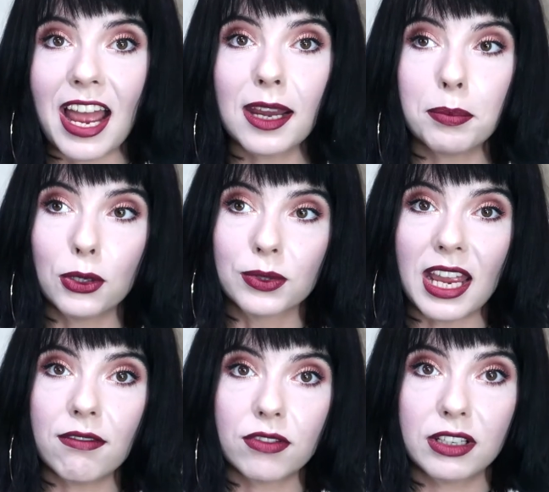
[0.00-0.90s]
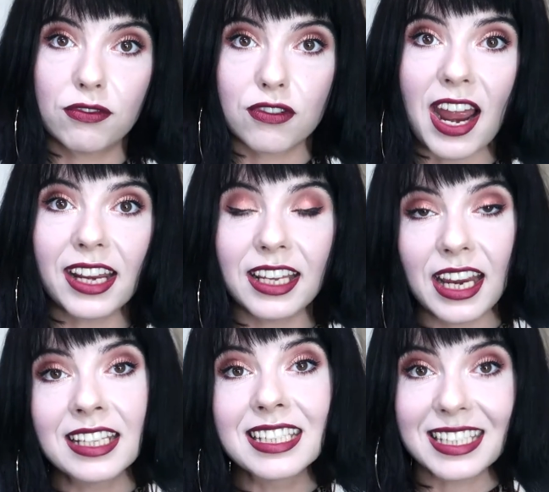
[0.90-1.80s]
I upload every
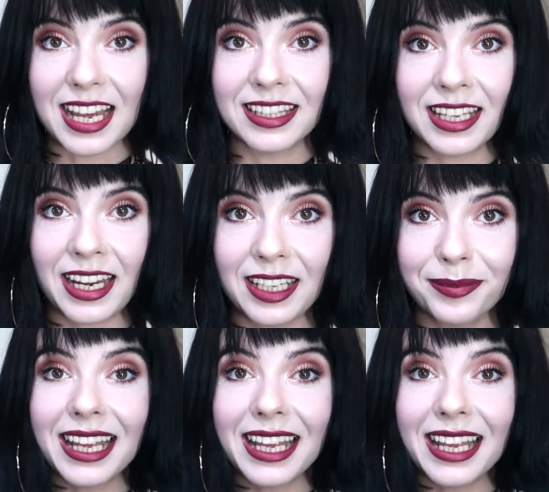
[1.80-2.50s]
Friday and Sunday.